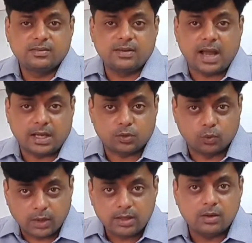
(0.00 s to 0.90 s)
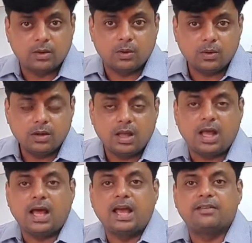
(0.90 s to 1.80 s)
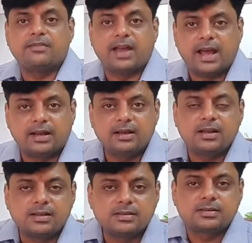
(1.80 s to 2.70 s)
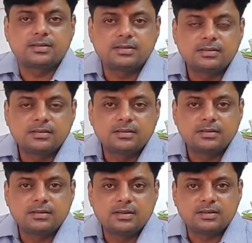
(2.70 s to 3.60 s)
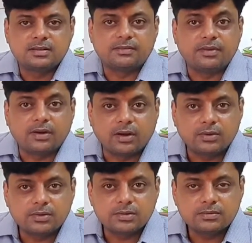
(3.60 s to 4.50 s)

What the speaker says: At one go, I have analyzed somewhere around